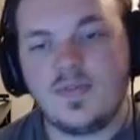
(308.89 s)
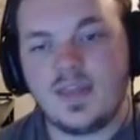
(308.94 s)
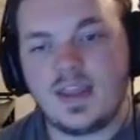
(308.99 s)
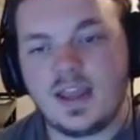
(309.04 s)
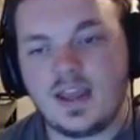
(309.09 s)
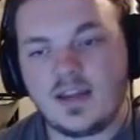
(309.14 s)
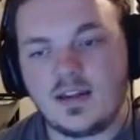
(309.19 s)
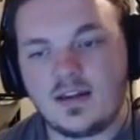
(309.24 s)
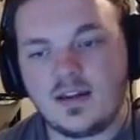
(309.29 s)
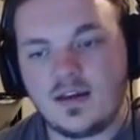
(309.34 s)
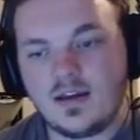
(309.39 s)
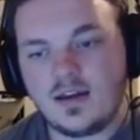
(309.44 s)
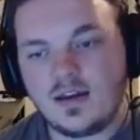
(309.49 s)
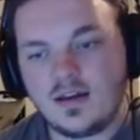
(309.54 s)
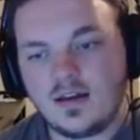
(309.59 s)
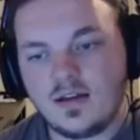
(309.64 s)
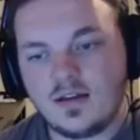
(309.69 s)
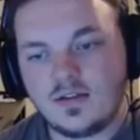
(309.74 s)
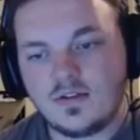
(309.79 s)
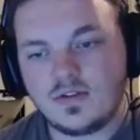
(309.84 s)
And
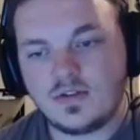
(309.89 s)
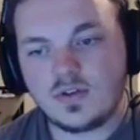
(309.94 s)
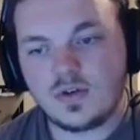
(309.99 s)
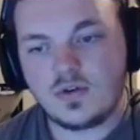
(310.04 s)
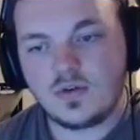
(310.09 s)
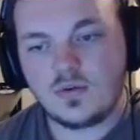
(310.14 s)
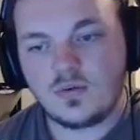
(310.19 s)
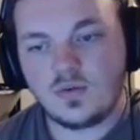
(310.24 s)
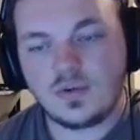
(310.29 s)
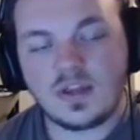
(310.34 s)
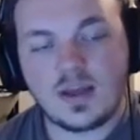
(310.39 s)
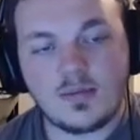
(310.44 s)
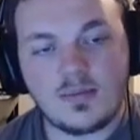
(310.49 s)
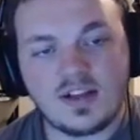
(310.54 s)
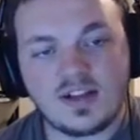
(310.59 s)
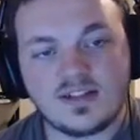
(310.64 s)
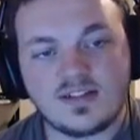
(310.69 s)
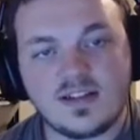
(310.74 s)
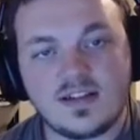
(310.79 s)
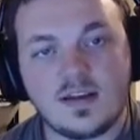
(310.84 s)
so with that
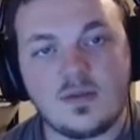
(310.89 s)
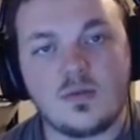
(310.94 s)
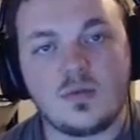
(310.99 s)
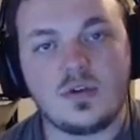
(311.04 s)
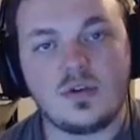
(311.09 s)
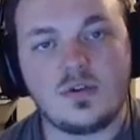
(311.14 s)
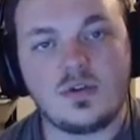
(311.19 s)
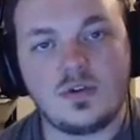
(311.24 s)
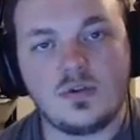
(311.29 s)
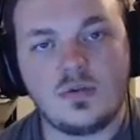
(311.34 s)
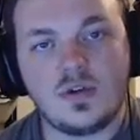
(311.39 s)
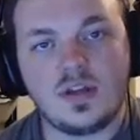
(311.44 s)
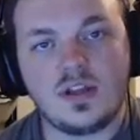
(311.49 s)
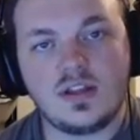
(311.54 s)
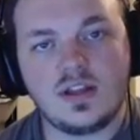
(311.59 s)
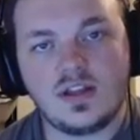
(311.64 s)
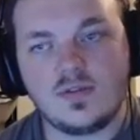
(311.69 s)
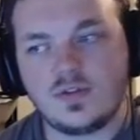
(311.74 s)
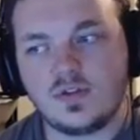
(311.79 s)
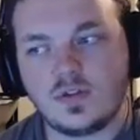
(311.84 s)
being said, when you do
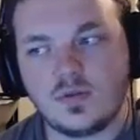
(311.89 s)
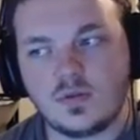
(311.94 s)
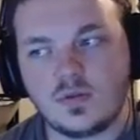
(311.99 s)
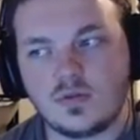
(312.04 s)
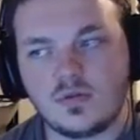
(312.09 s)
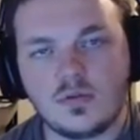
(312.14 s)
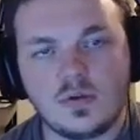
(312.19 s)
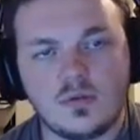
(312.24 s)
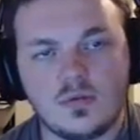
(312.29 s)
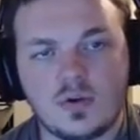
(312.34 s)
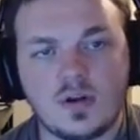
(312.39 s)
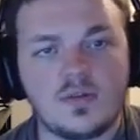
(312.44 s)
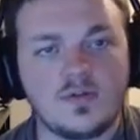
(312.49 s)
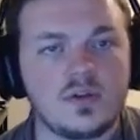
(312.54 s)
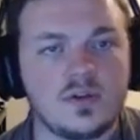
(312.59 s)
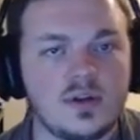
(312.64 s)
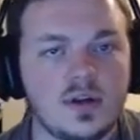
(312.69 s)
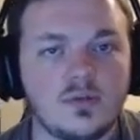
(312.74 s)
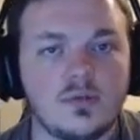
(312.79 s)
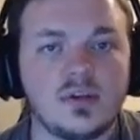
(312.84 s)
hit level 2 or 3 or
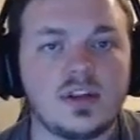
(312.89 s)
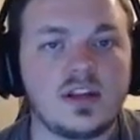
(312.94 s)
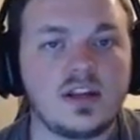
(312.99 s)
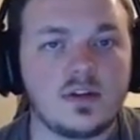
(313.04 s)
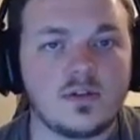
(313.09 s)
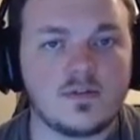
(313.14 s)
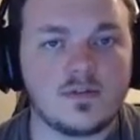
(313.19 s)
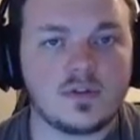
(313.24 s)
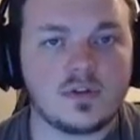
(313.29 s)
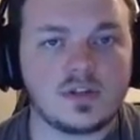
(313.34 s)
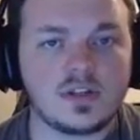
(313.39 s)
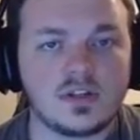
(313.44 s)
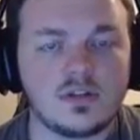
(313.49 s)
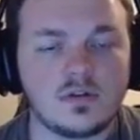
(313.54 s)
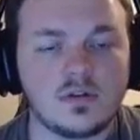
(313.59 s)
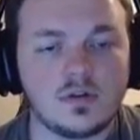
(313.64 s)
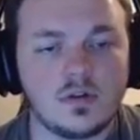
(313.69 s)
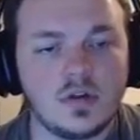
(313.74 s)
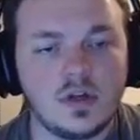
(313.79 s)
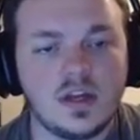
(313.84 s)
whatever and you're able to hit your first
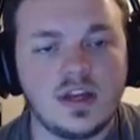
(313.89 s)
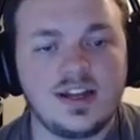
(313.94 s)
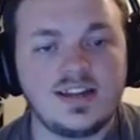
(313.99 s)
skill,